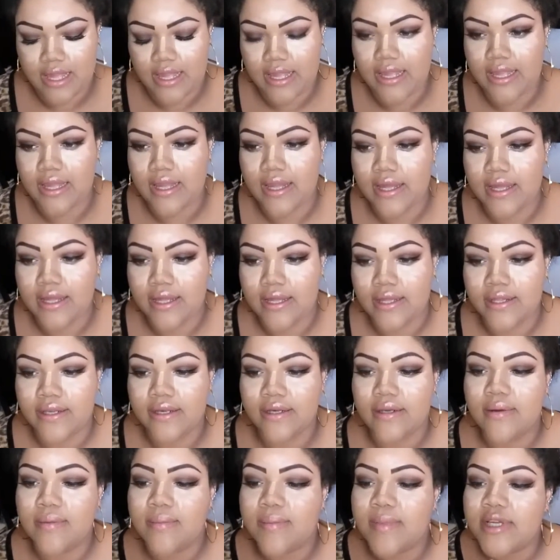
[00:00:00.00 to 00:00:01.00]

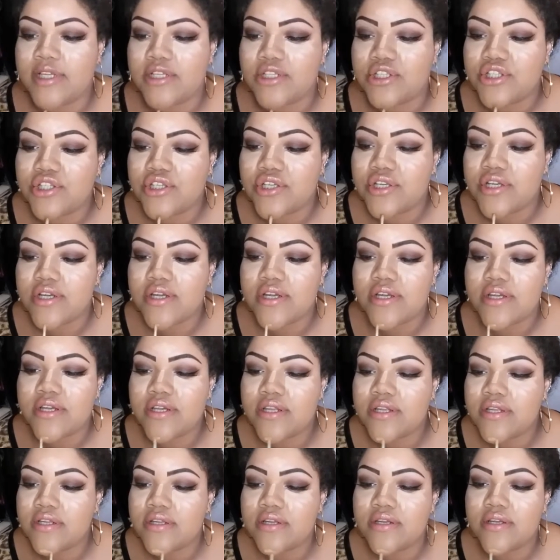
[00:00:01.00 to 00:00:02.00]
and my
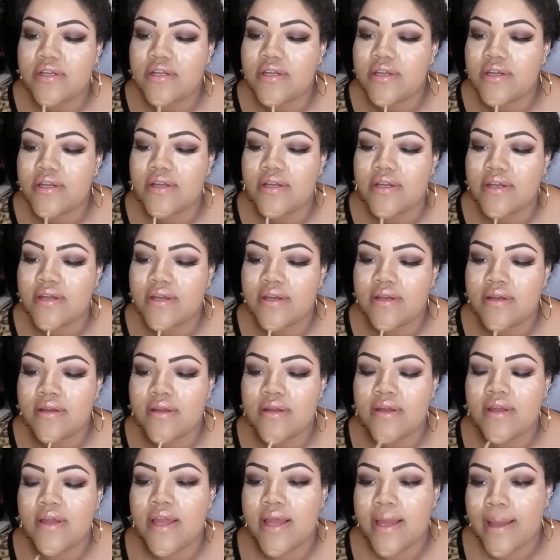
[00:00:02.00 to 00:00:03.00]
chin,
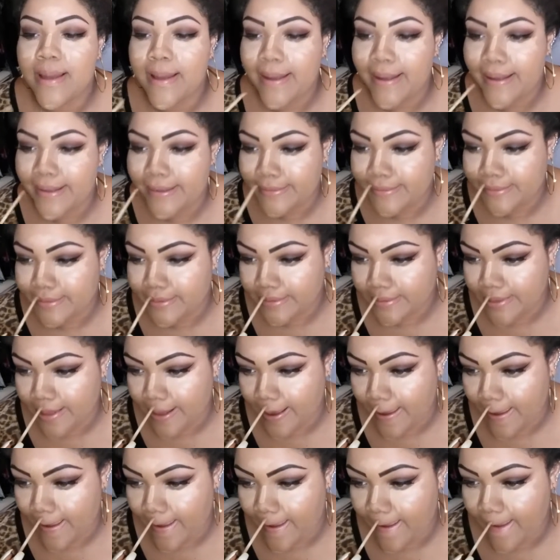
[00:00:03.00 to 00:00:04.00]
and just
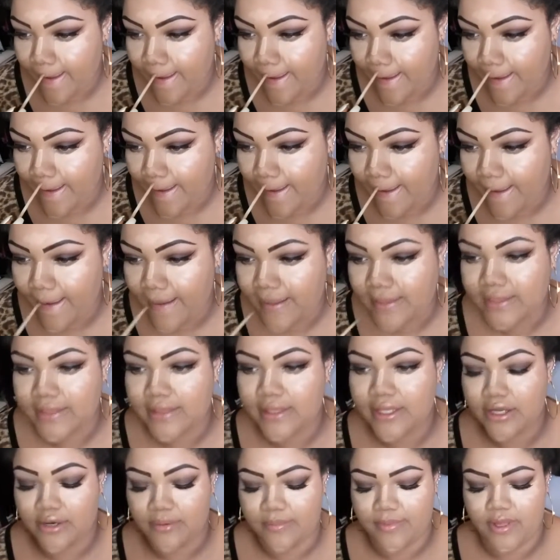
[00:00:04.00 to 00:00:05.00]
a
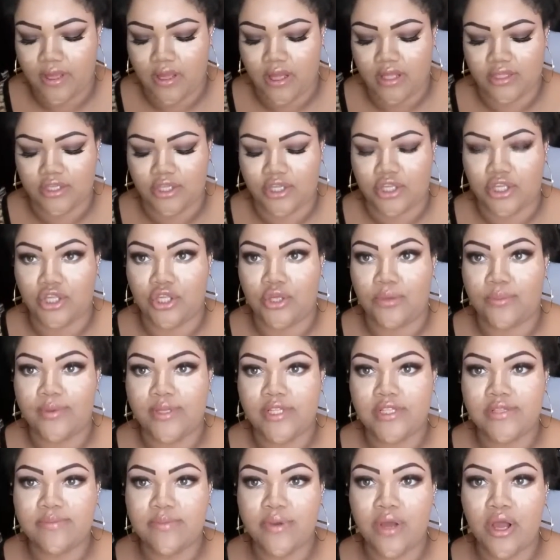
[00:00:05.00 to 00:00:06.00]
little bit on the
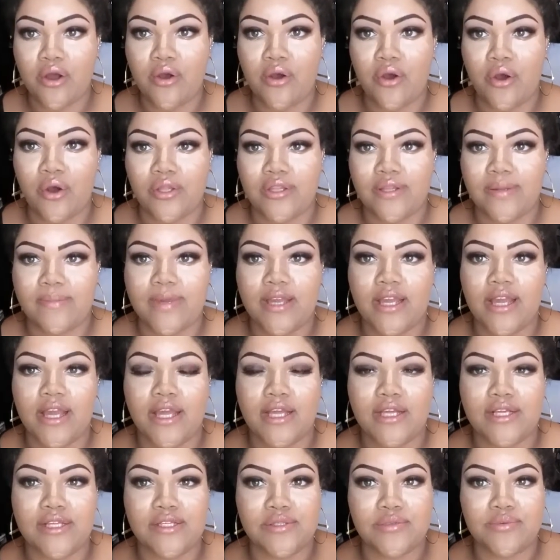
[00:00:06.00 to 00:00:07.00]
cupid's bow, only
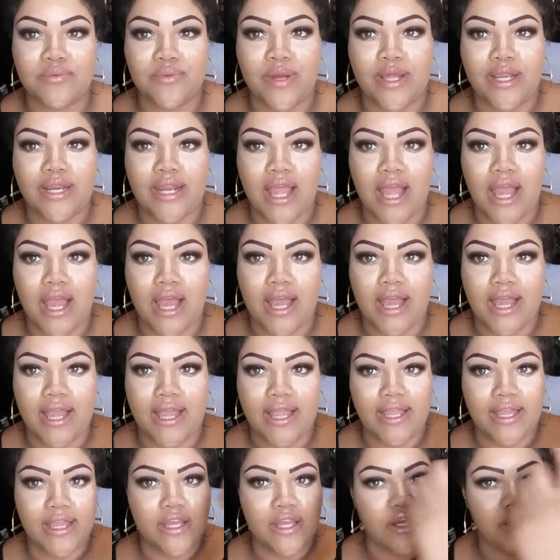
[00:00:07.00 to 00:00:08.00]
because when
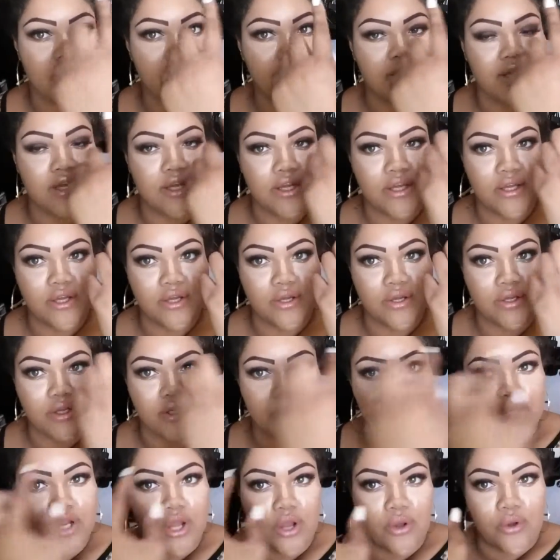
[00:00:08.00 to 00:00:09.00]
I,
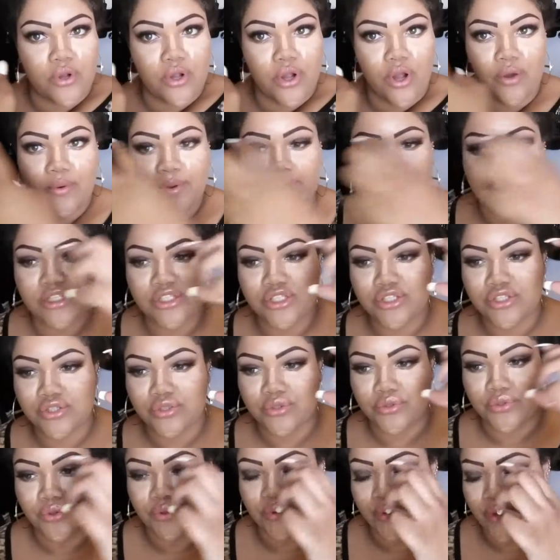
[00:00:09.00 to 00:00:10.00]
you know, go in
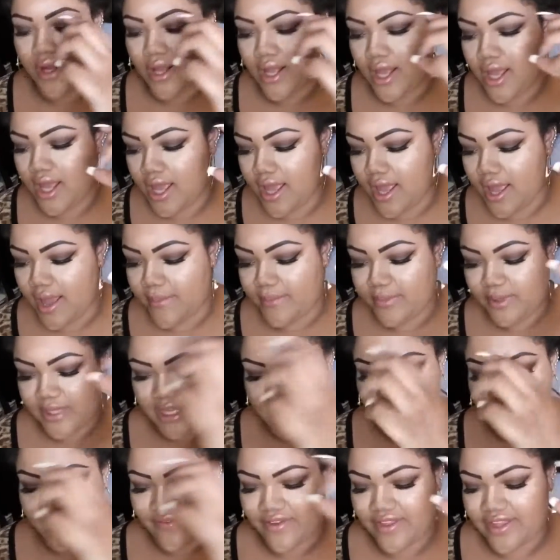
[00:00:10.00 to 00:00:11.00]
to
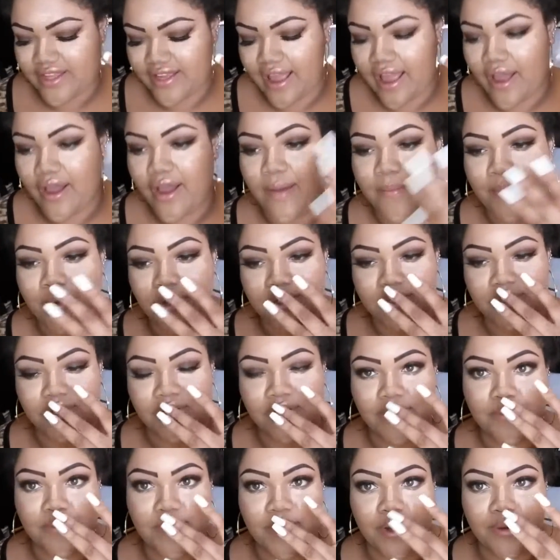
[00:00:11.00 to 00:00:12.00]
blend everything out, I'm also
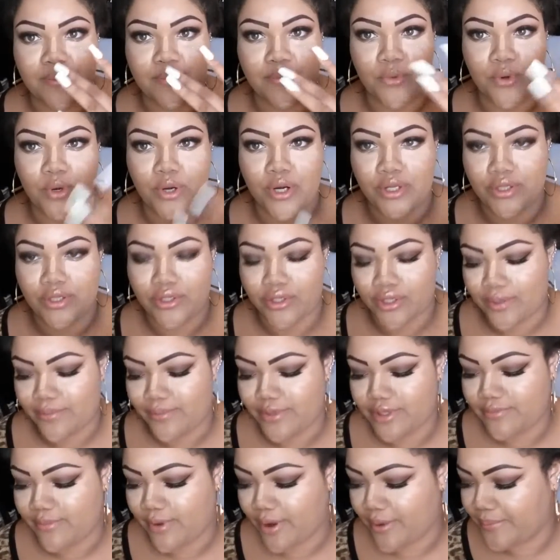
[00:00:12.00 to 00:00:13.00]
going to put more on the
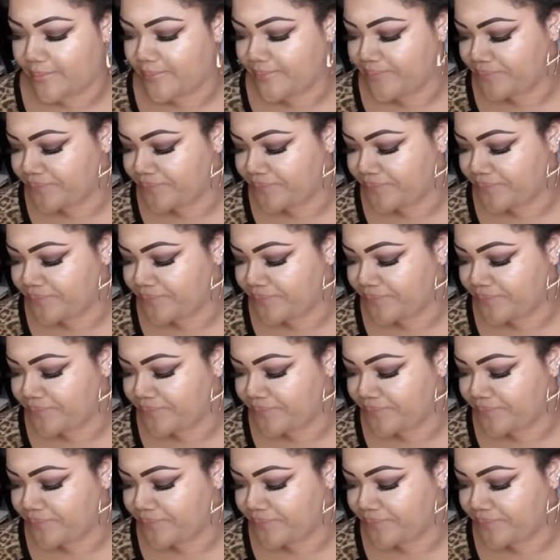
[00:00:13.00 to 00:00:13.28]
cupid's bow.